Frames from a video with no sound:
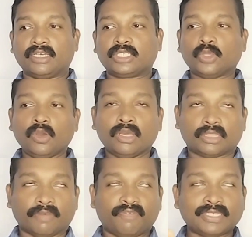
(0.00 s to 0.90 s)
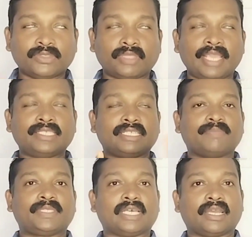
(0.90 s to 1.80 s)
So, the first three
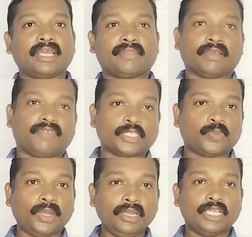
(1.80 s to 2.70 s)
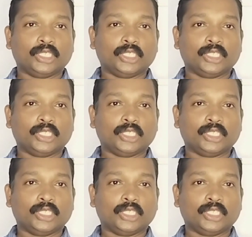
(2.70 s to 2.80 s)
steps are, the first one,